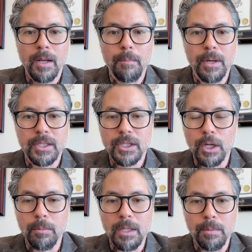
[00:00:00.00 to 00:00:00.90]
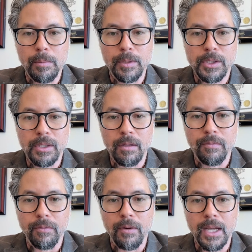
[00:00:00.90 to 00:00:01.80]
but so many people are still
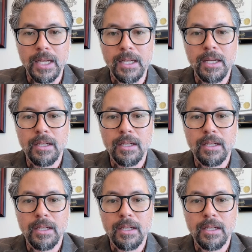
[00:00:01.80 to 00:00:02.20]
afraid